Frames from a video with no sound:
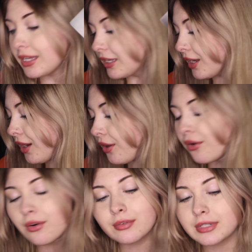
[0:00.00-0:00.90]
you
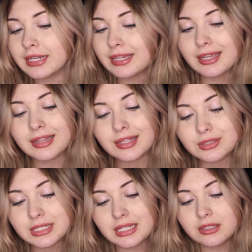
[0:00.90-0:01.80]
know, get
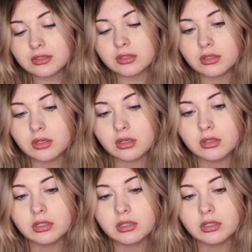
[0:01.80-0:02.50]
those deals, girl.